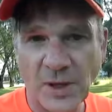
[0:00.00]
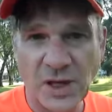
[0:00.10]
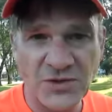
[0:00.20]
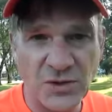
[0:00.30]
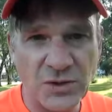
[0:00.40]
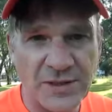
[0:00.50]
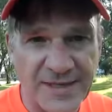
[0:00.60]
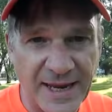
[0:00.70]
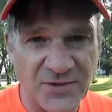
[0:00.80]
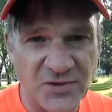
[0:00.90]
a certain
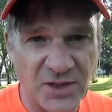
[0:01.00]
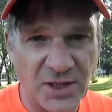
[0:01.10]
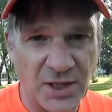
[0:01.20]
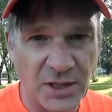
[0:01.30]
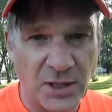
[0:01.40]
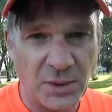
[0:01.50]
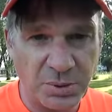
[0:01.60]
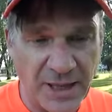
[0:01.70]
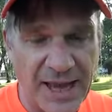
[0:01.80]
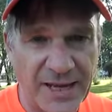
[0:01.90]
density
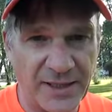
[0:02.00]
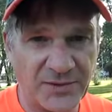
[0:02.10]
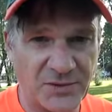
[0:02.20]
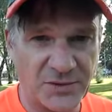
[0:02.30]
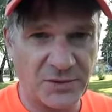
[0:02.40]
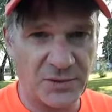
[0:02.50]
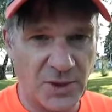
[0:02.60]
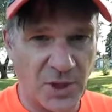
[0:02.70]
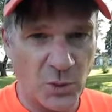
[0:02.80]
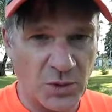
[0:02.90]
planet
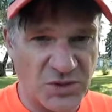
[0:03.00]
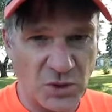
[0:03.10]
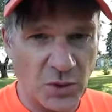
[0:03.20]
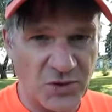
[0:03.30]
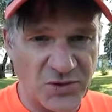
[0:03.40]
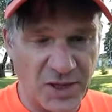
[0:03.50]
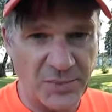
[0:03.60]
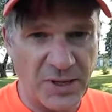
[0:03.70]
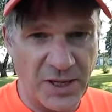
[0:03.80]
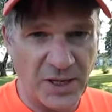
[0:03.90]
where souls
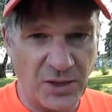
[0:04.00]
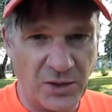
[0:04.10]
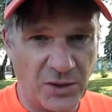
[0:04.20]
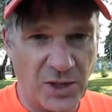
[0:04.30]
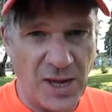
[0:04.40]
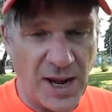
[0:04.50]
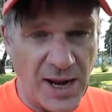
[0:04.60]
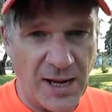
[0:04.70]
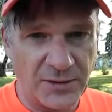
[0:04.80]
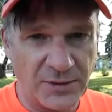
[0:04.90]
come here
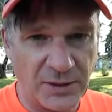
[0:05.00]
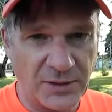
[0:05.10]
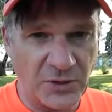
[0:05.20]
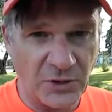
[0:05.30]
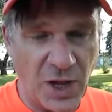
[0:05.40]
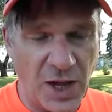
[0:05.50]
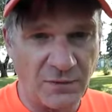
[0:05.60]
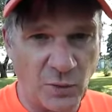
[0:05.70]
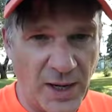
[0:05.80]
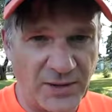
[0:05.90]
and in the law
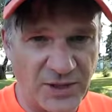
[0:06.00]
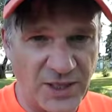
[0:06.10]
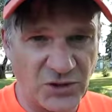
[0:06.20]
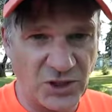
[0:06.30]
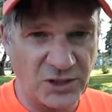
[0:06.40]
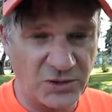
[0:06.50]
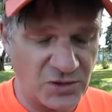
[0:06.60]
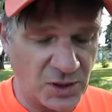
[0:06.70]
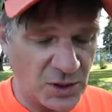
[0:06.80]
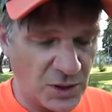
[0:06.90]
of one
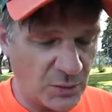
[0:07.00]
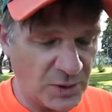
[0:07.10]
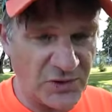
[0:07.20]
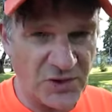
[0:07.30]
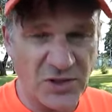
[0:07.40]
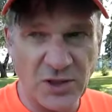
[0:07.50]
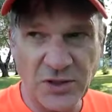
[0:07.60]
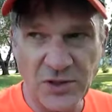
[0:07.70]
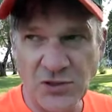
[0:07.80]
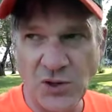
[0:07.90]
teachings which is
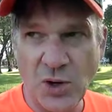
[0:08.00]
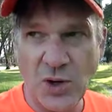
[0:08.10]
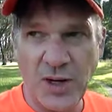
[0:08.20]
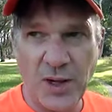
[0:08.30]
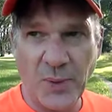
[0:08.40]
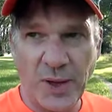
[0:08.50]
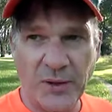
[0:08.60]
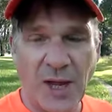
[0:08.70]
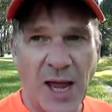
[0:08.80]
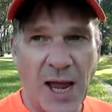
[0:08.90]
the story
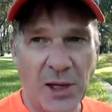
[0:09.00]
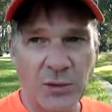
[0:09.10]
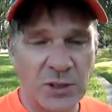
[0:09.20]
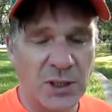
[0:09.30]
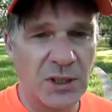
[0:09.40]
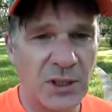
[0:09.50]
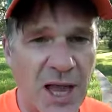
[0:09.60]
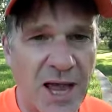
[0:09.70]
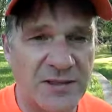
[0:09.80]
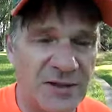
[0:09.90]
about how you can
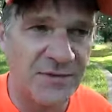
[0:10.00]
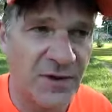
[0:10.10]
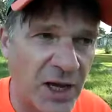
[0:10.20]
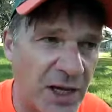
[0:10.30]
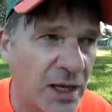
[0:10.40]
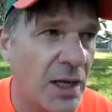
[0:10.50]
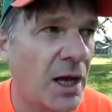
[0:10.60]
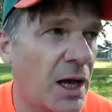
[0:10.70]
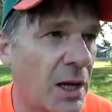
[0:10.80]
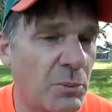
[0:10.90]
classify
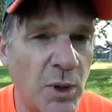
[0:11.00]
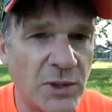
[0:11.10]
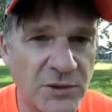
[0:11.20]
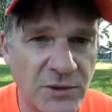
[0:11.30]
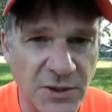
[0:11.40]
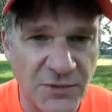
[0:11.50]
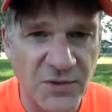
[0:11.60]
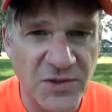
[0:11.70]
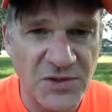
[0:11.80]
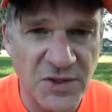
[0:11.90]
um,
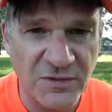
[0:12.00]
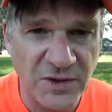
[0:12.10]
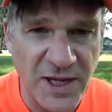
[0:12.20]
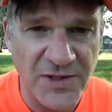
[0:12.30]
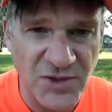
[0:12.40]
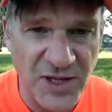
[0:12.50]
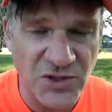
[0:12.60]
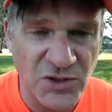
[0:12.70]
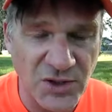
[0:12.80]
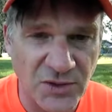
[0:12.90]
different
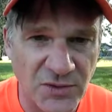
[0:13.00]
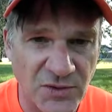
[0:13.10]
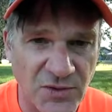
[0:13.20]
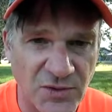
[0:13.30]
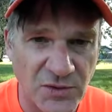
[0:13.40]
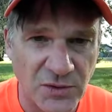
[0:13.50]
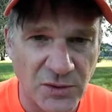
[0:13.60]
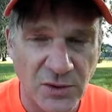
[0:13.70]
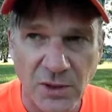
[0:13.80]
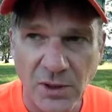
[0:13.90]
civilizations,
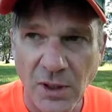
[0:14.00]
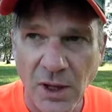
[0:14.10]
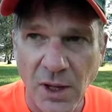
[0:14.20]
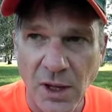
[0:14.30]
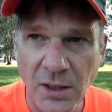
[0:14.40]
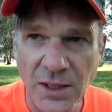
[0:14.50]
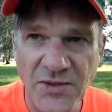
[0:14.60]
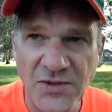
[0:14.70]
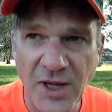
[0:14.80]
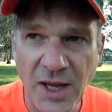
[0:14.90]
let's
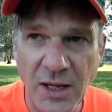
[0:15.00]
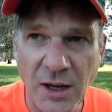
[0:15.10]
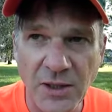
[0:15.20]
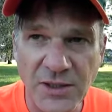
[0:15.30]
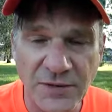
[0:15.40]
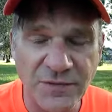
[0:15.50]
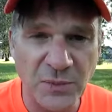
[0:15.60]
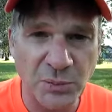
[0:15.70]
say on different